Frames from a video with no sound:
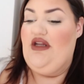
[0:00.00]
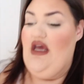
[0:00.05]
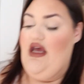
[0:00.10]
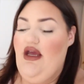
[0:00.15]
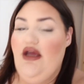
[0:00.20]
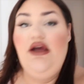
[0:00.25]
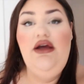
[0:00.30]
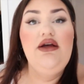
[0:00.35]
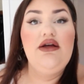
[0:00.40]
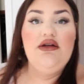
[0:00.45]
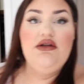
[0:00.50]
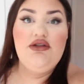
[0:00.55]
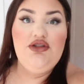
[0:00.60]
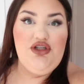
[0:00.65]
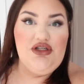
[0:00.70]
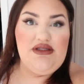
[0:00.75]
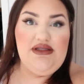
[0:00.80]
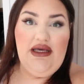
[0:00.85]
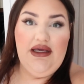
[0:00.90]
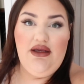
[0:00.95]
the day,
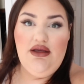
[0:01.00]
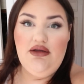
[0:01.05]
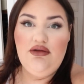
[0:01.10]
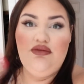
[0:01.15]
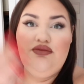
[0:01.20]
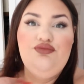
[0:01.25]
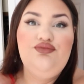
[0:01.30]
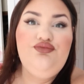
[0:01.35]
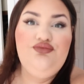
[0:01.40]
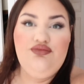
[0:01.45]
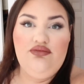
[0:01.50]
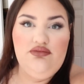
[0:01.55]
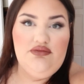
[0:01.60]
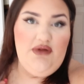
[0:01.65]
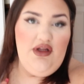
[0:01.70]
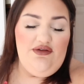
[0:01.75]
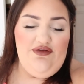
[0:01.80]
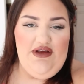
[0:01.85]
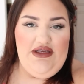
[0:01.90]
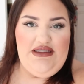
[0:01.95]
just like
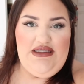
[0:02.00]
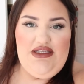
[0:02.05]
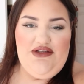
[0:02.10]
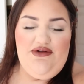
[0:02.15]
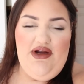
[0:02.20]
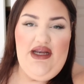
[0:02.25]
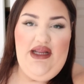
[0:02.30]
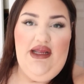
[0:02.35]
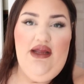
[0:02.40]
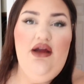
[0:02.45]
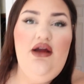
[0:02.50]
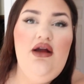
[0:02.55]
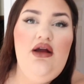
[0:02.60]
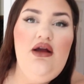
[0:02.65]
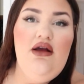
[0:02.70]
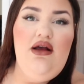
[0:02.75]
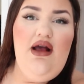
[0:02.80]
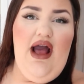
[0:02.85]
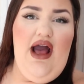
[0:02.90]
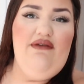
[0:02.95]
face is ready,
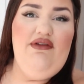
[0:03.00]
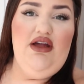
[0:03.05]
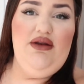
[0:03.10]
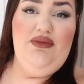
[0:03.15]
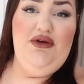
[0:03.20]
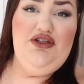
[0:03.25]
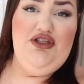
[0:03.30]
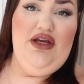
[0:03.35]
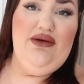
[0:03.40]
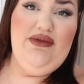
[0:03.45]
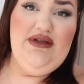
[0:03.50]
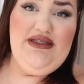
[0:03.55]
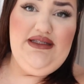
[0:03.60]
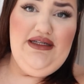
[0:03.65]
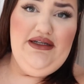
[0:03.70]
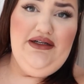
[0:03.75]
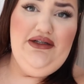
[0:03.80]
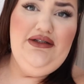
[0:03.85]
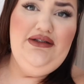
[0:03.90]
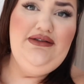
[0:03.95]
have on pajamas
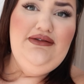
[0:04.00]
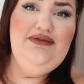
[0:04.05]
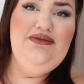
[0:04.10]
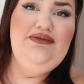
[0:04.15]
still.